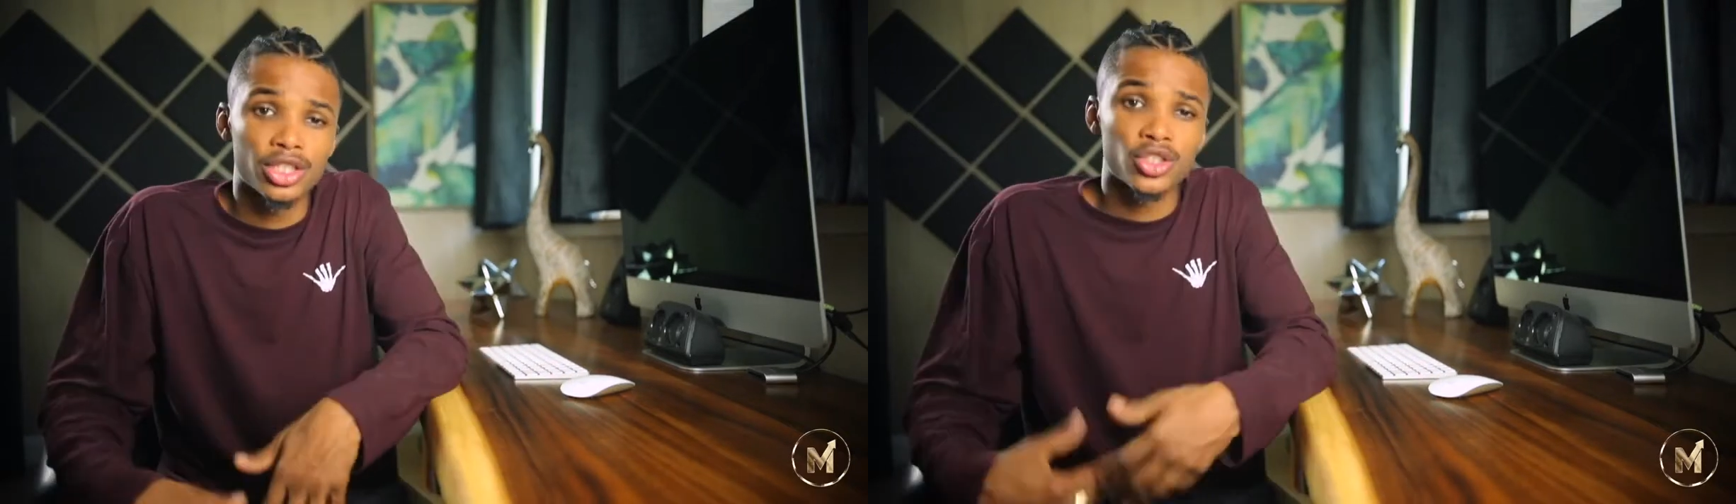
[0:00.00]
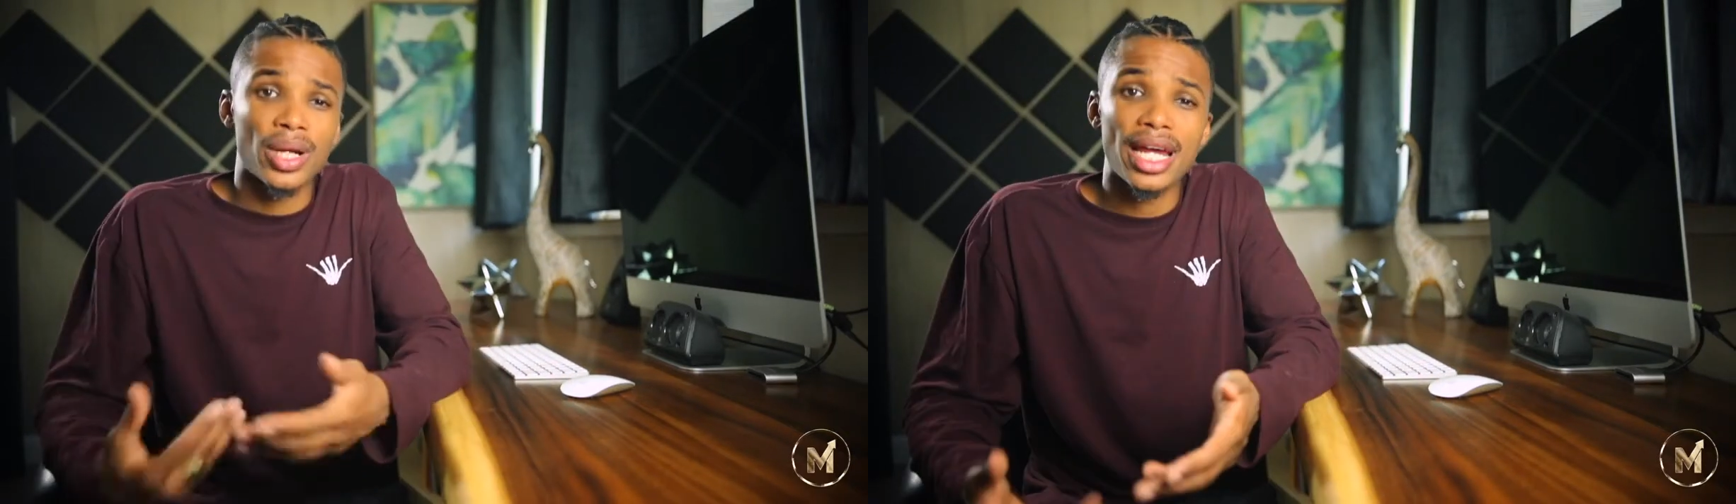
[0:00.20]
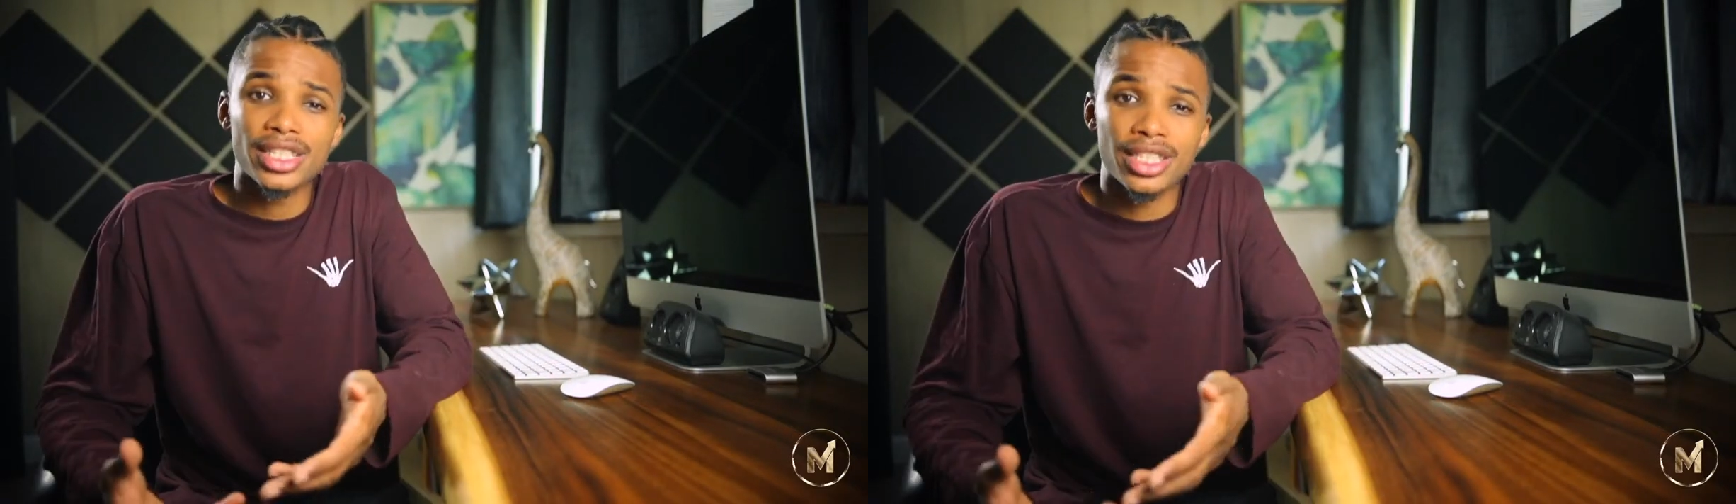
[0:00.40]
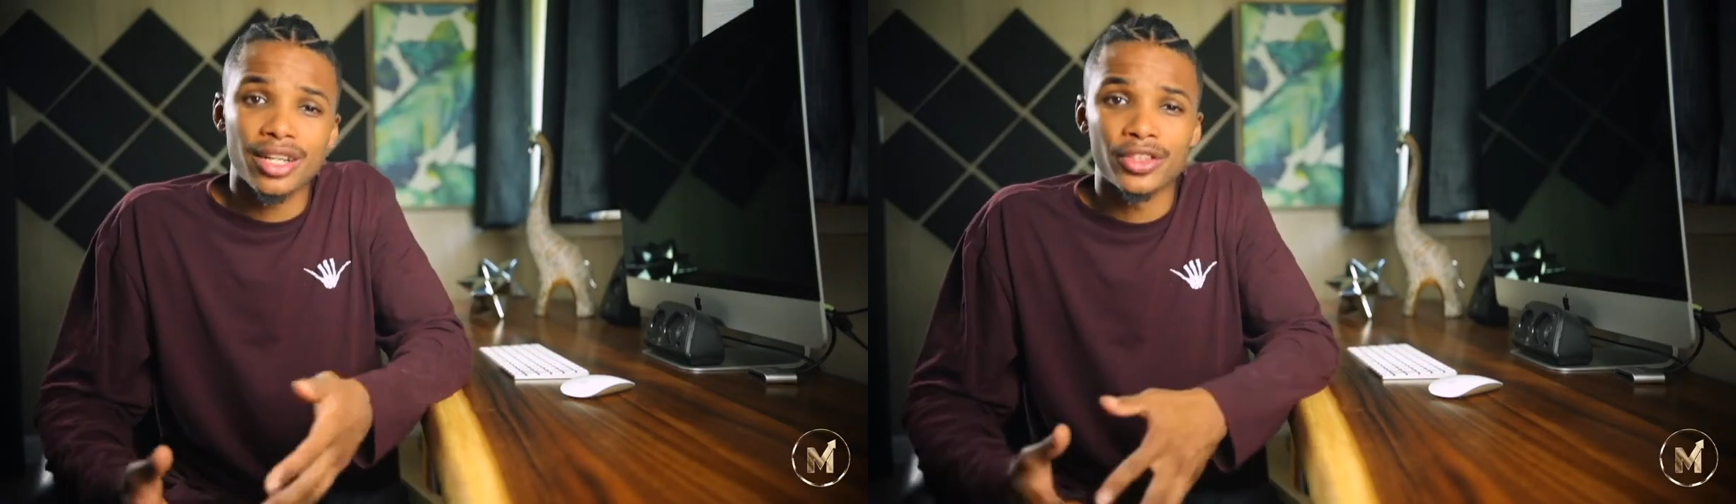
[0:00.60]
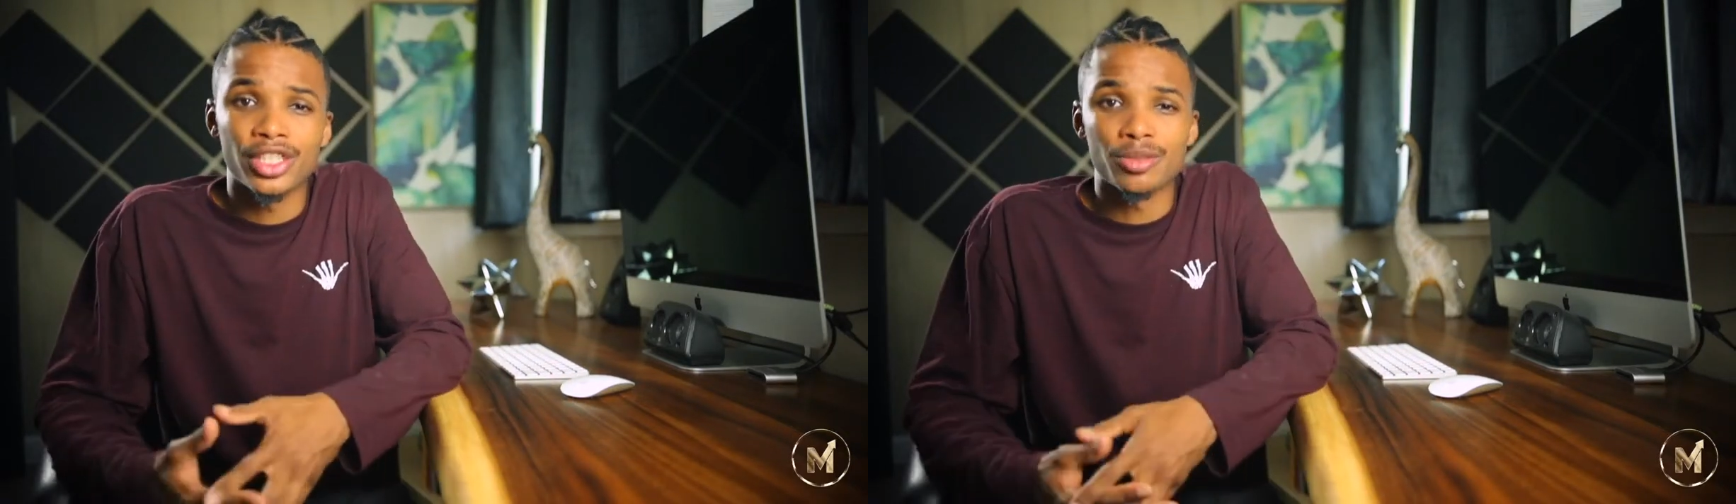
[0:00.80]
So when I
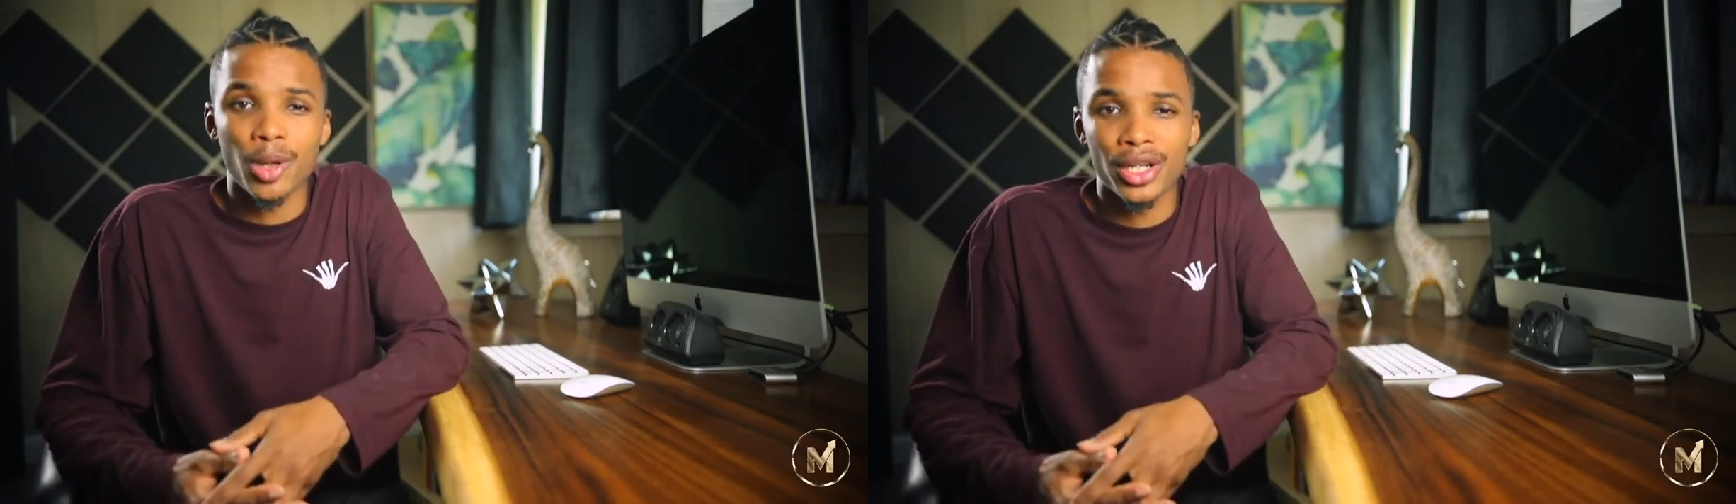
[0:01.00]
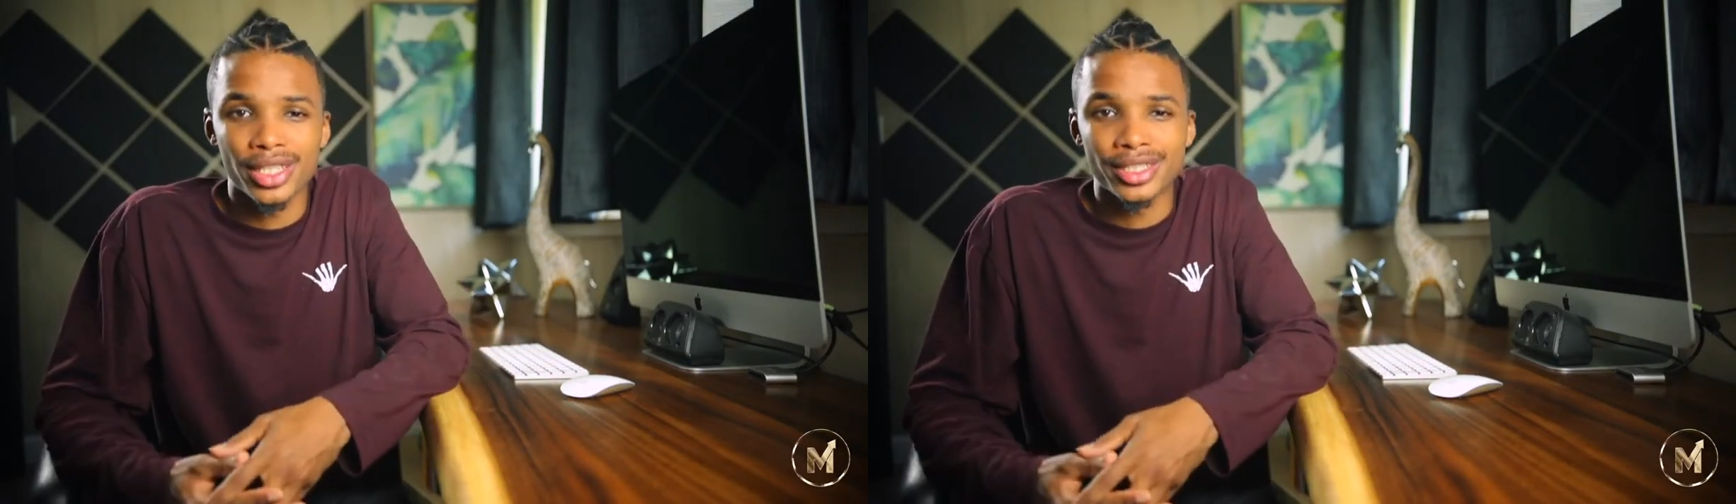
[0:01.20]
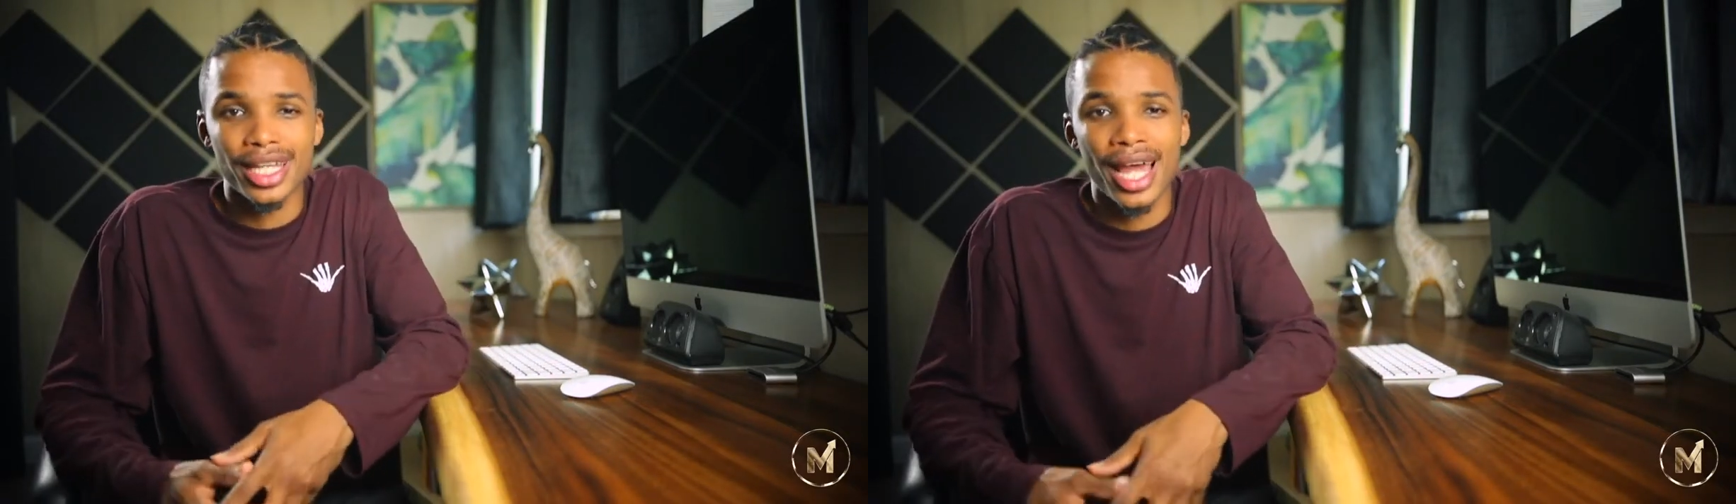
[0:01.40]
discovered these markets,